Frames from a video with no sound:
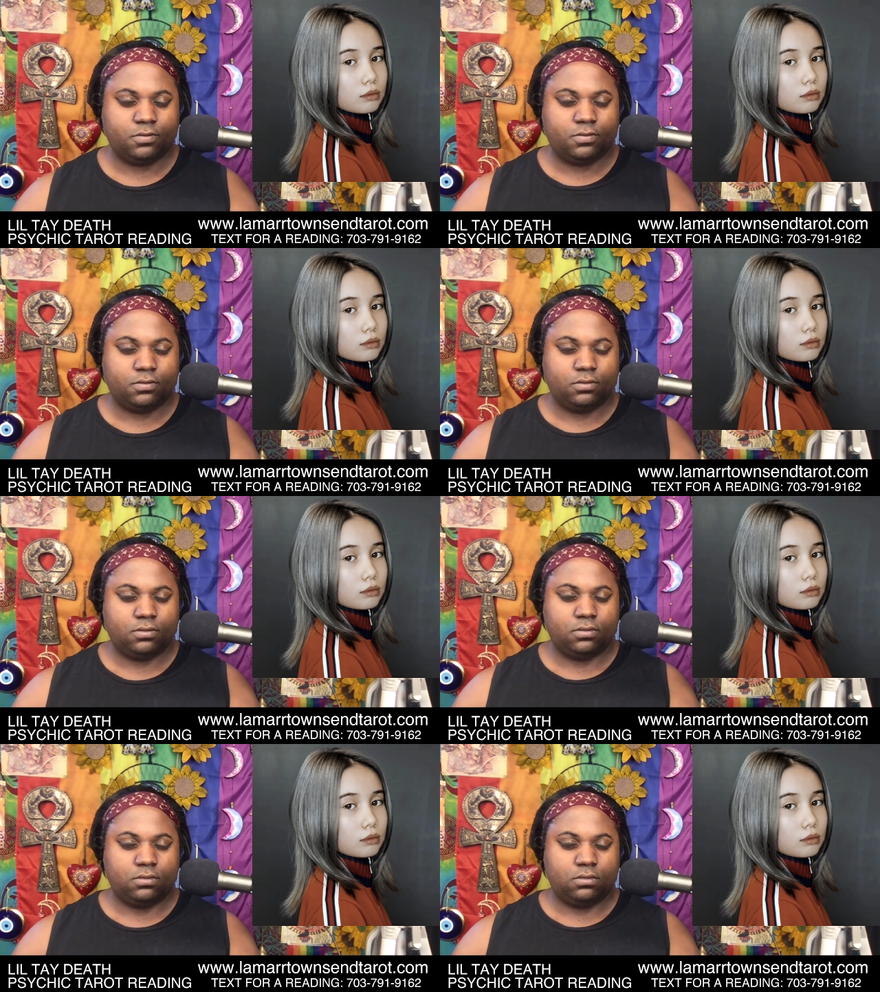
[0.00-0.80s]

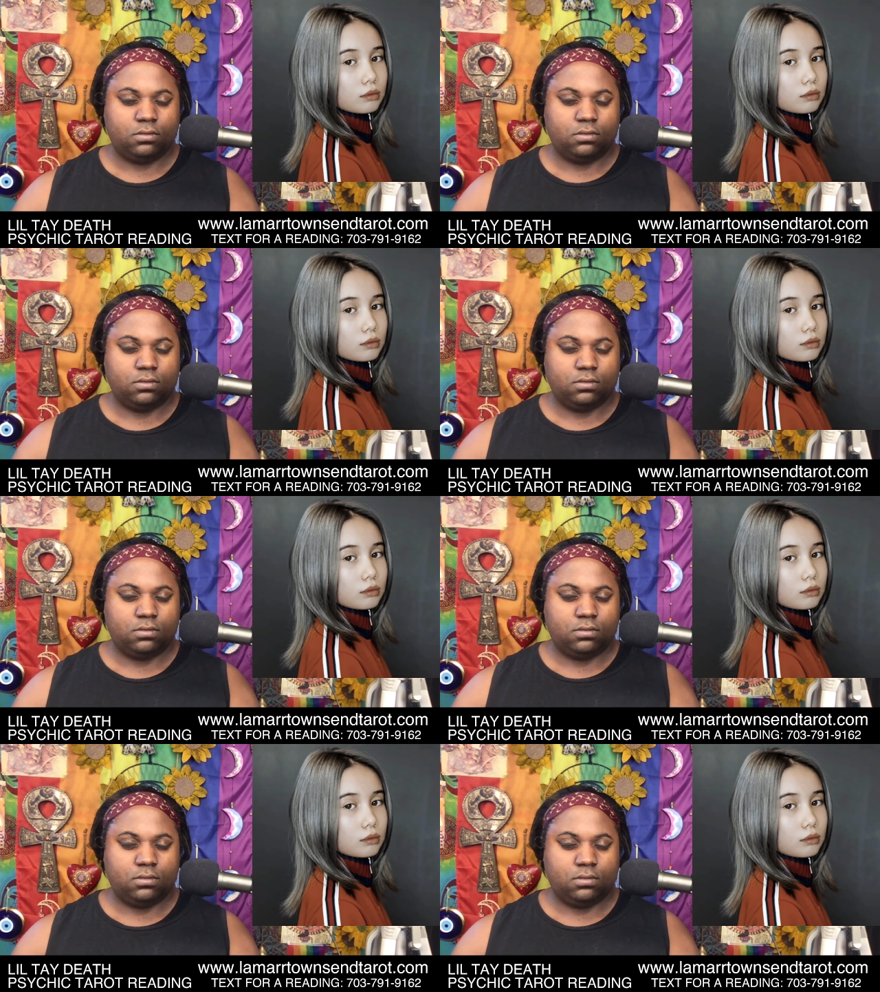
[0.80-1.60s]

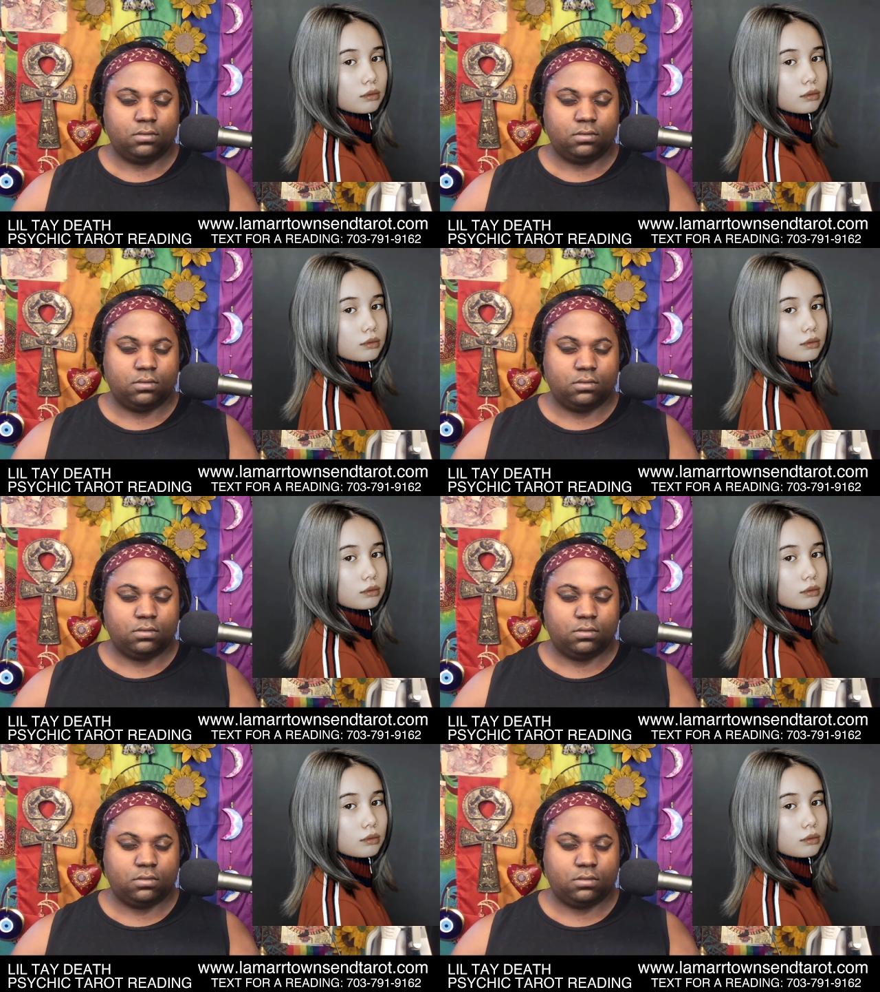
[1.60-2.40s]

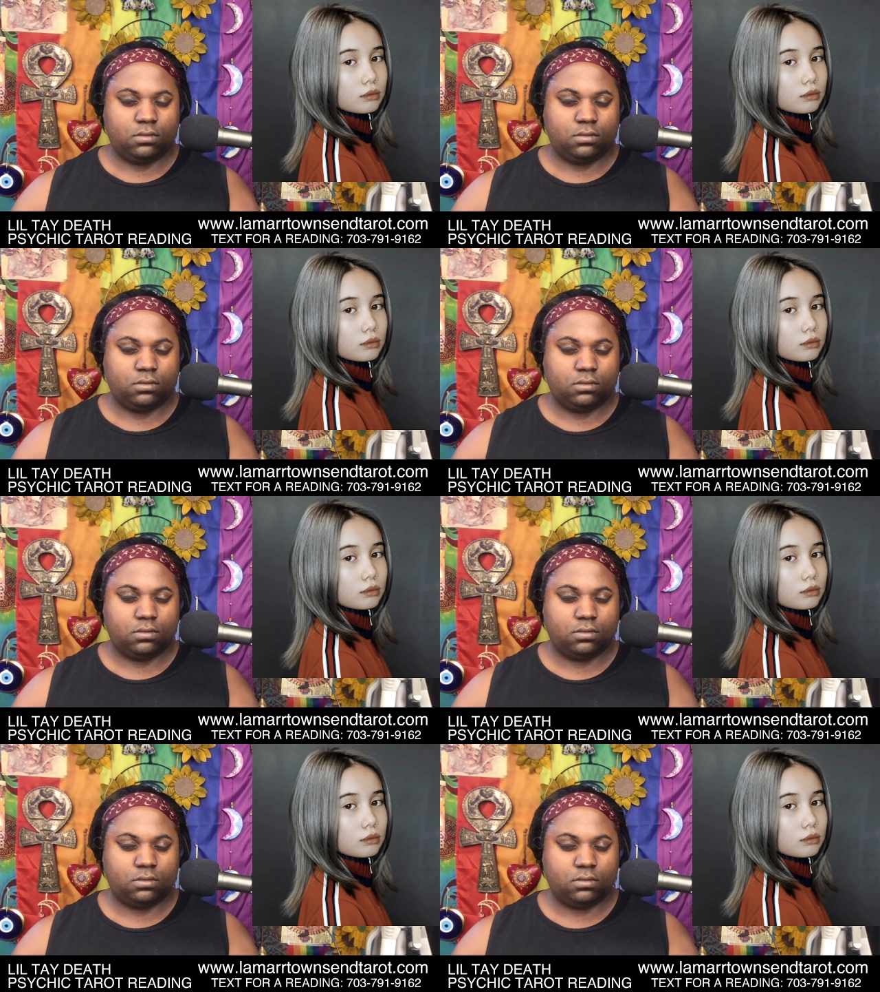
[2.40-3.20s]

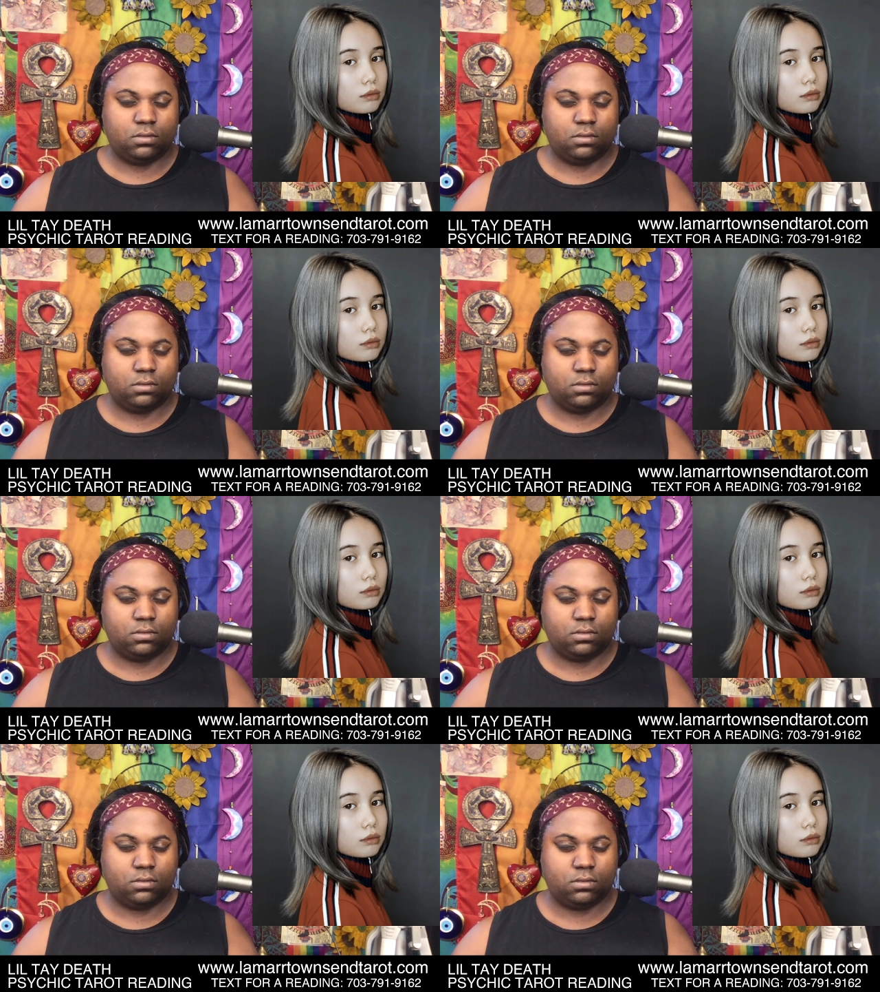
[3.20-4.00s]

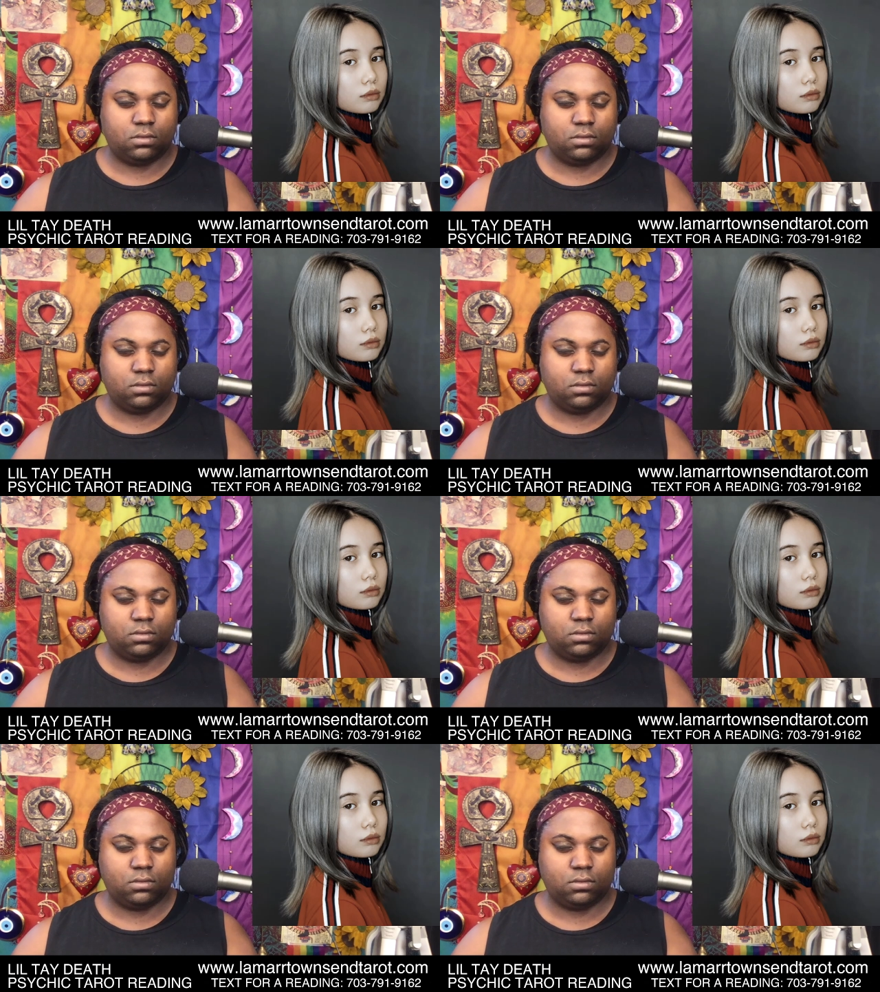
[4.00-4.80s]

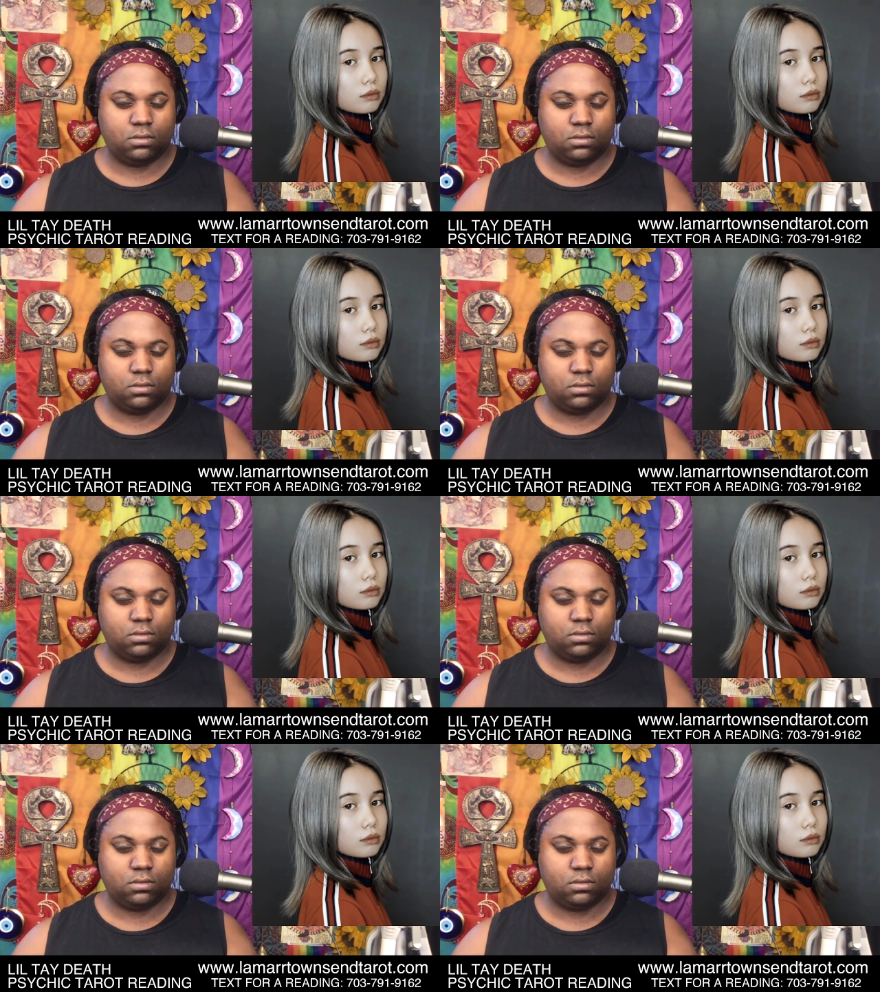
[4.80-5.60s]

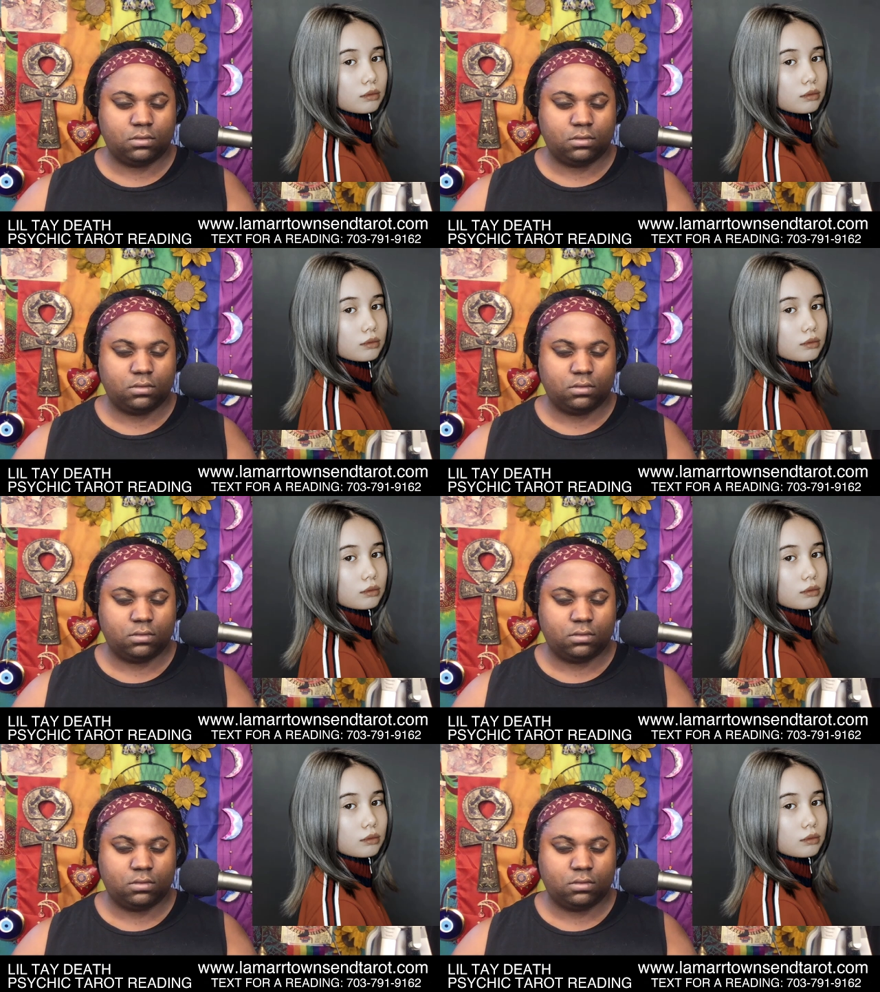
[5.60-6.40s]

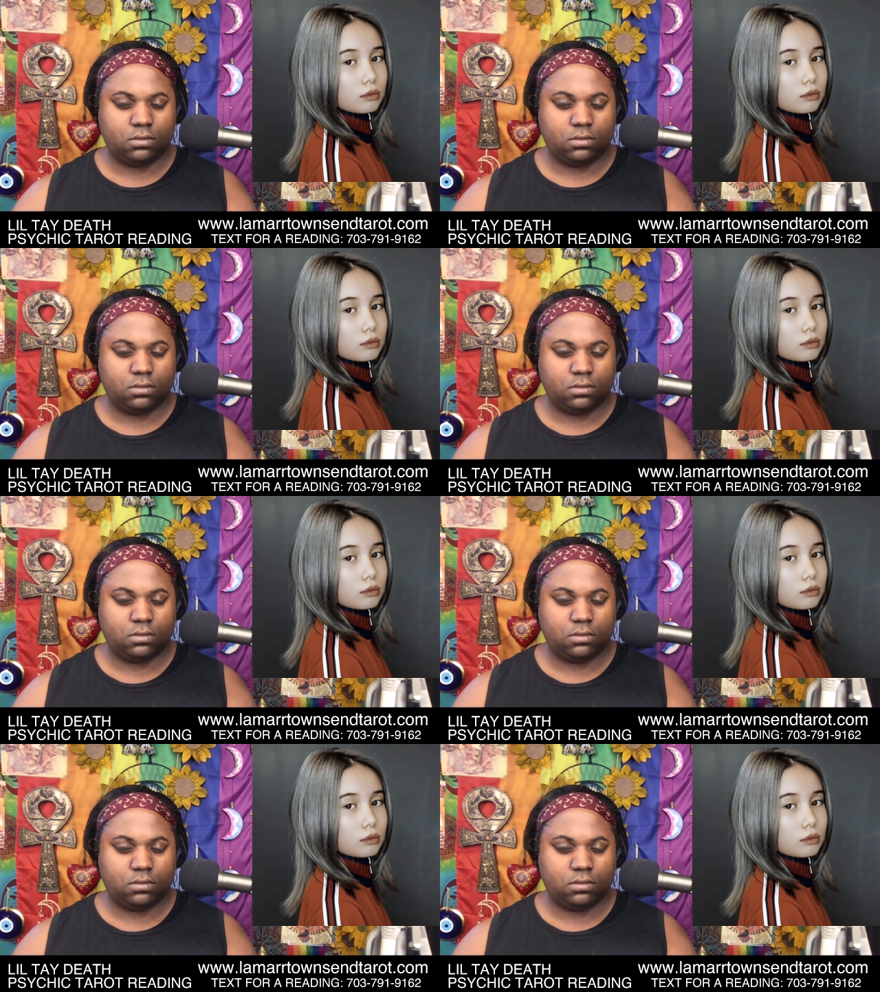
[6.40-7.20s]

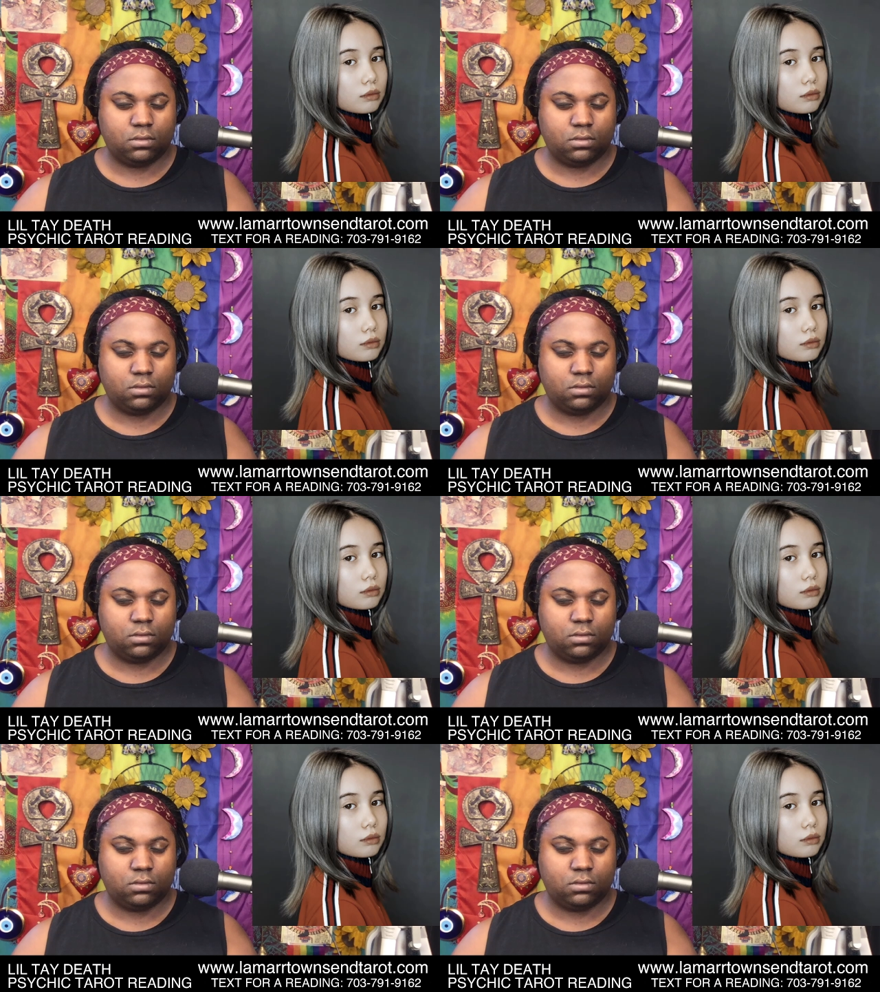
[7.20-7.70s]
(no one is talking)